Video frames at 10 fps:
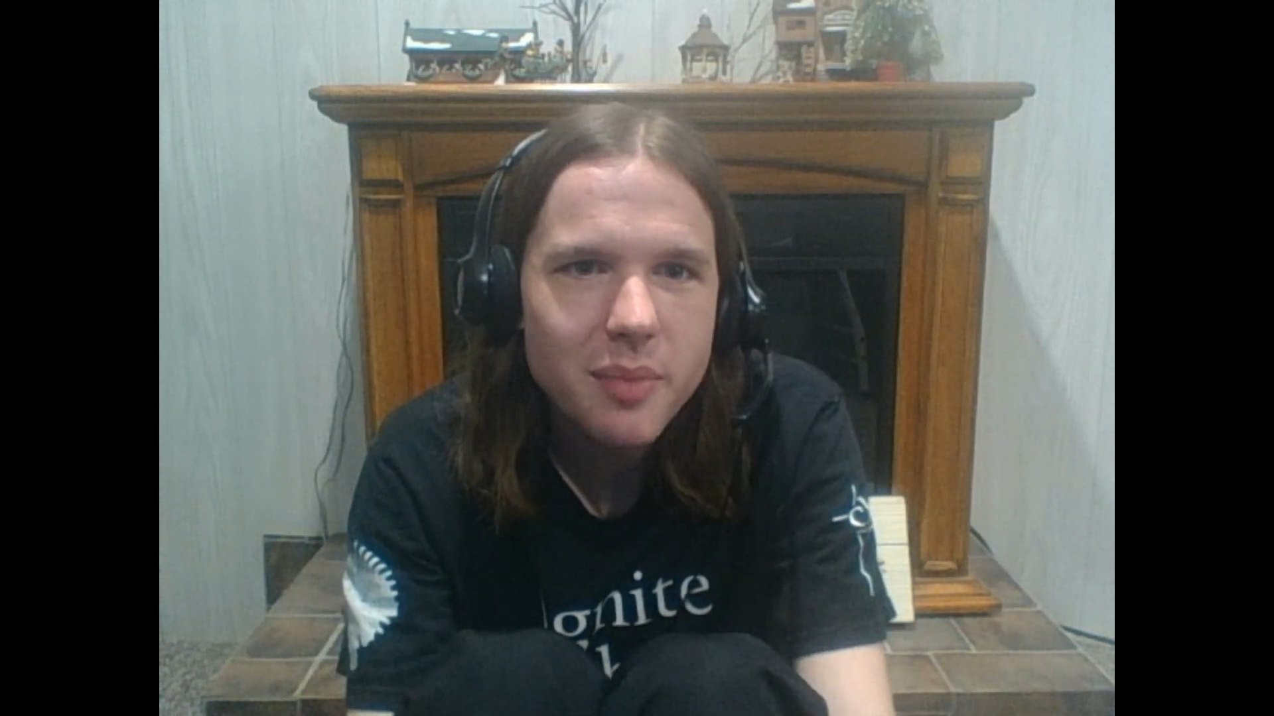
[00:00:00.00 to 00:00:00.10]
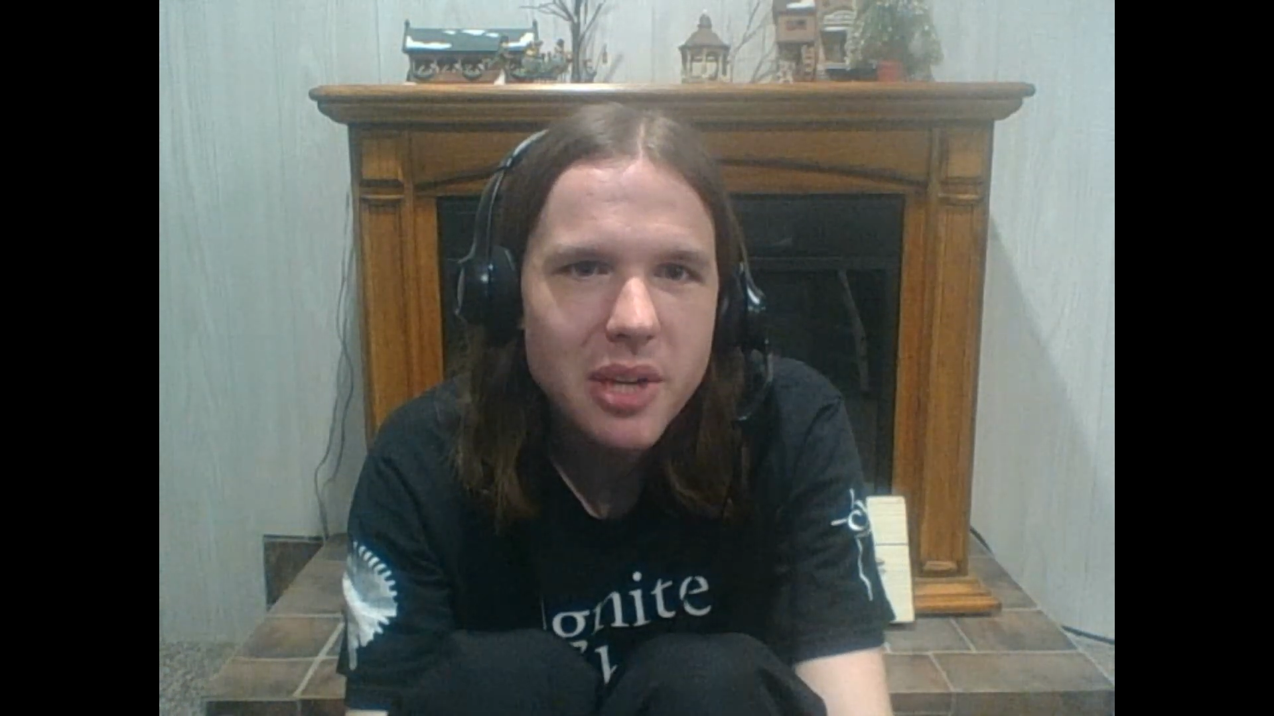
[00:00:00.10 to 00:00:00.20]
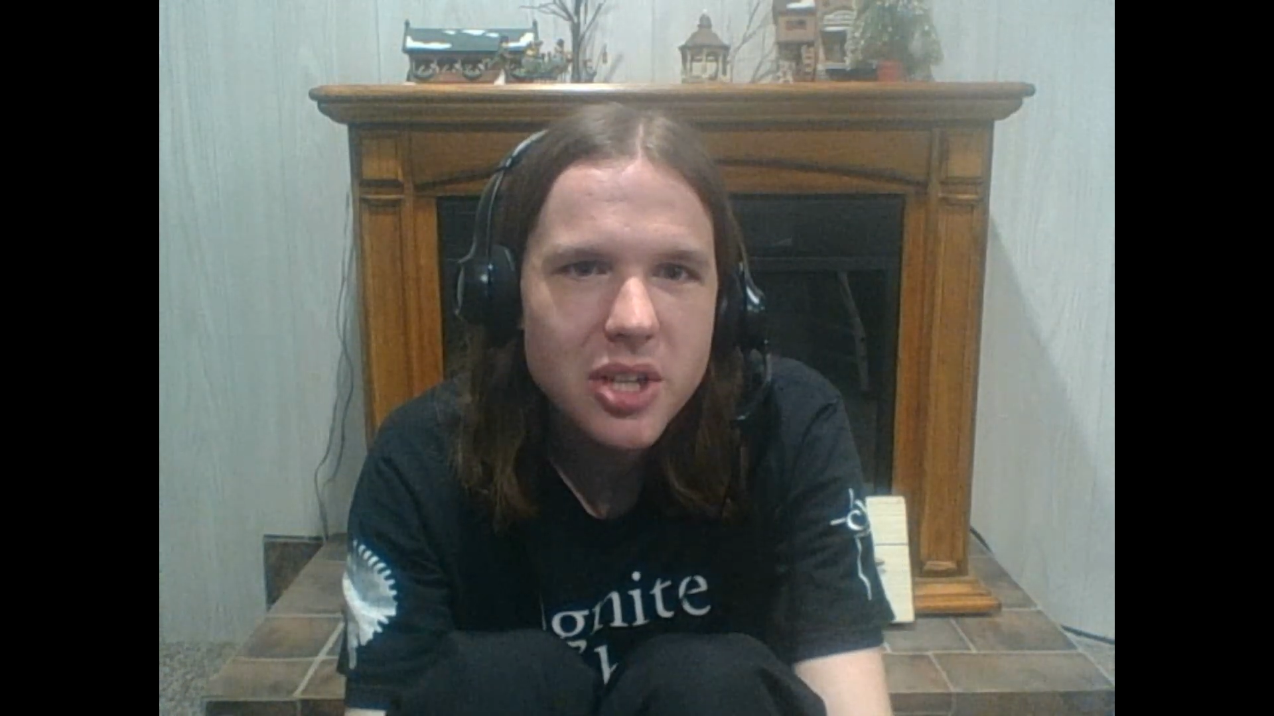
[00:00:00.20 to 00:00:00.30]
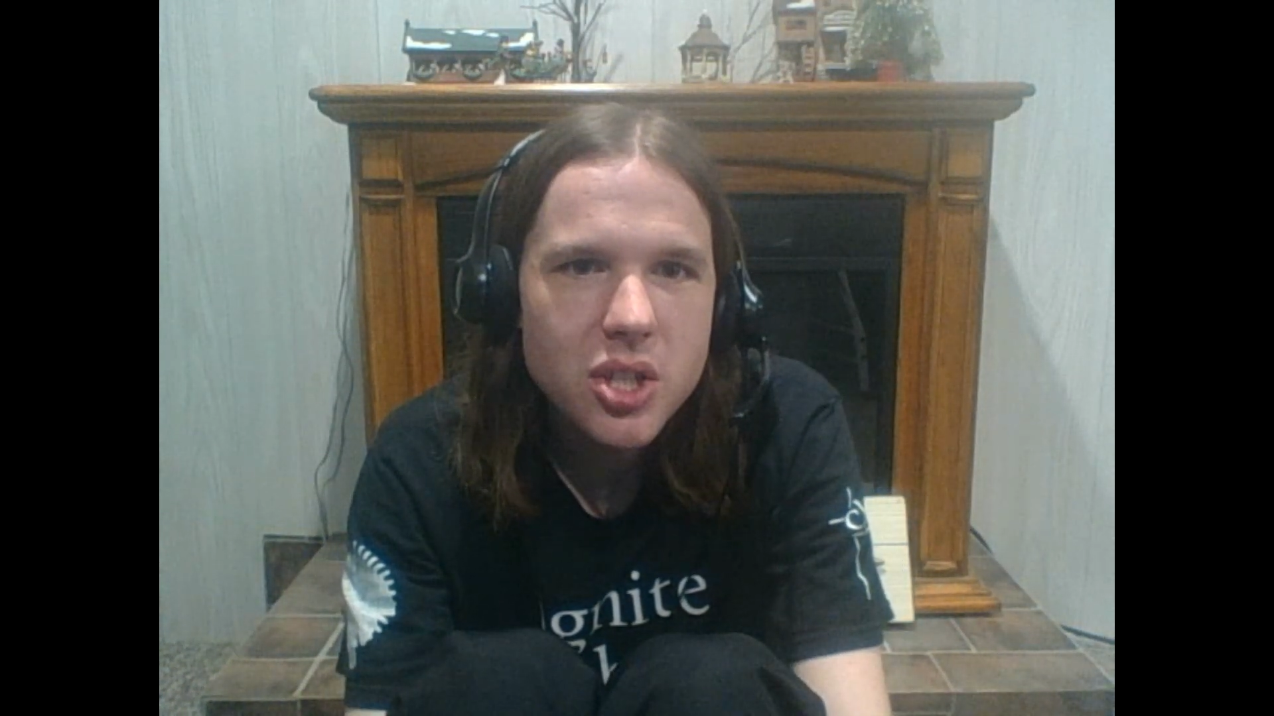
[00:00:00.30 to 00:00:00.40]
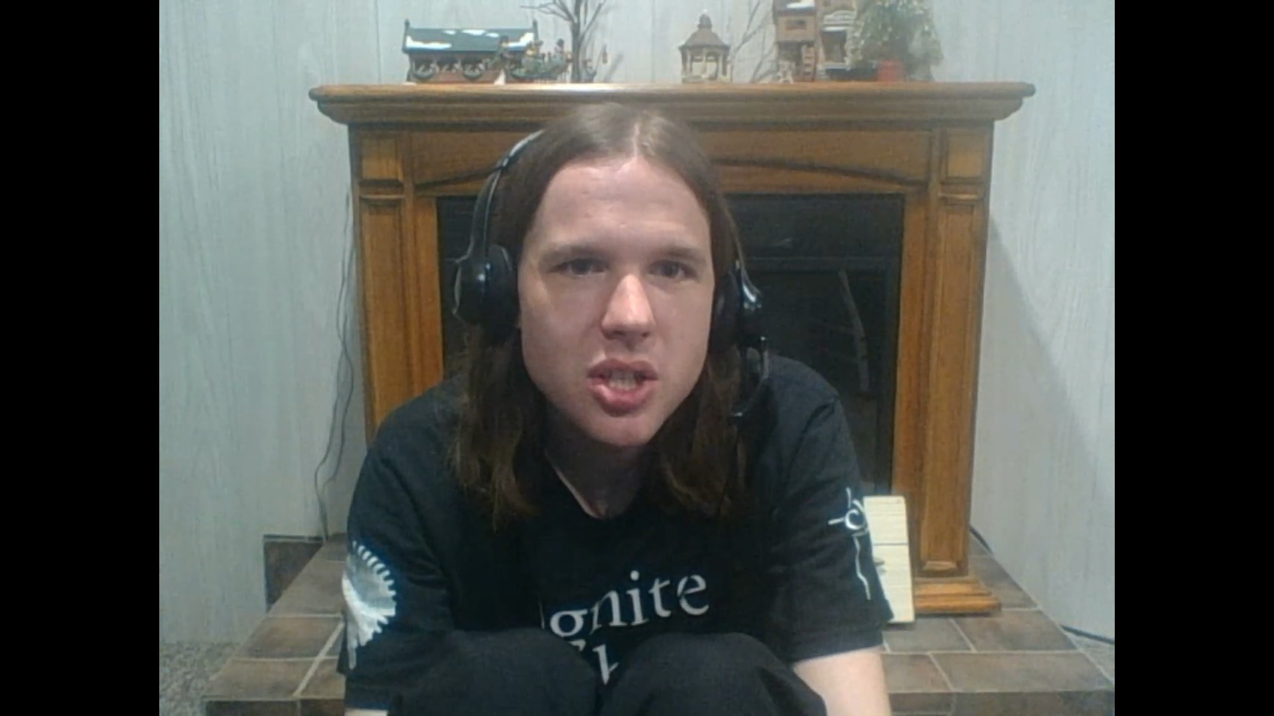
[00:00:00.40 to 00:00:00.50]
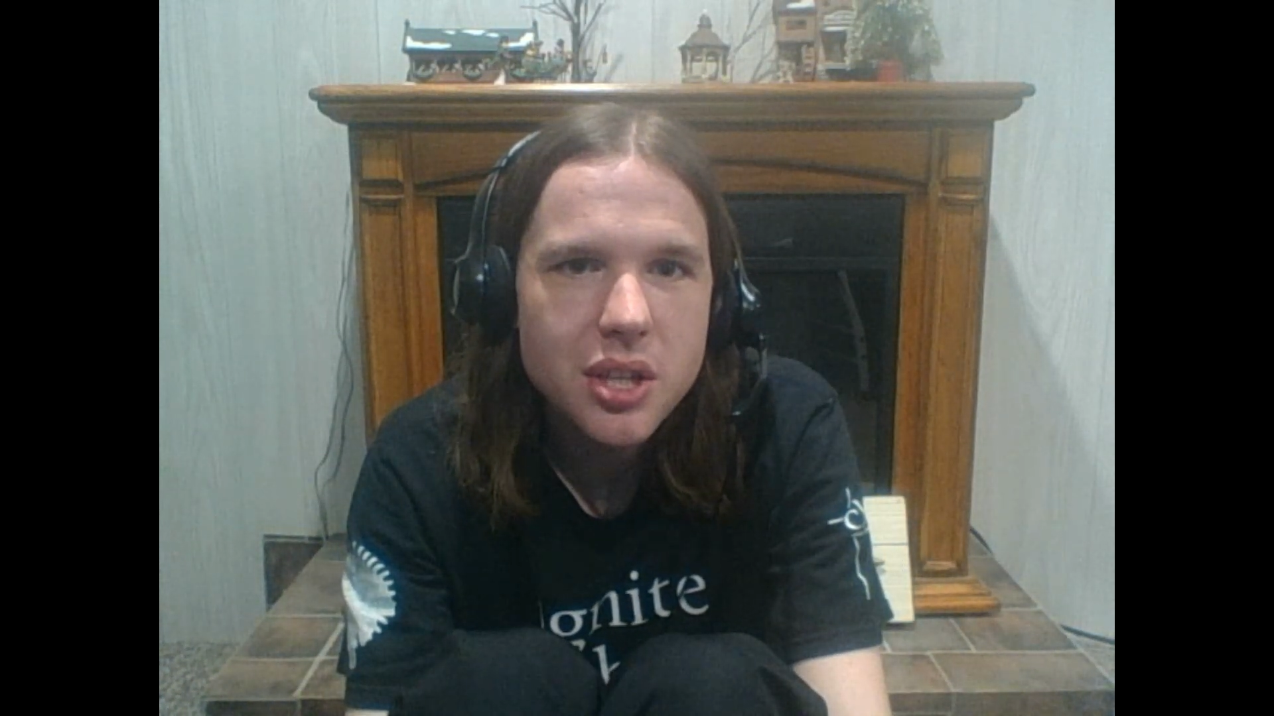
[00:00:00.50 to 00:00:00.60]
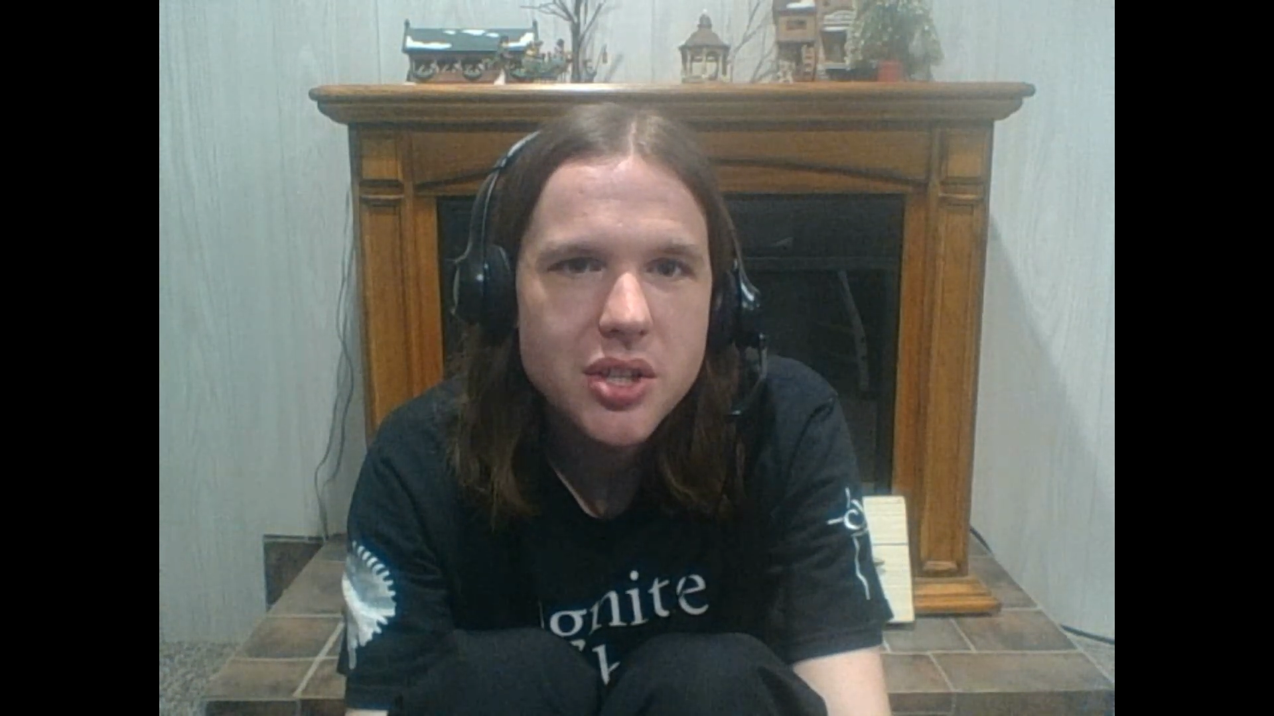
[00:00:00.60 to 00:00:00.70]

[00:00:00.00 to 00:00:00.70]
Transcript: mentioned that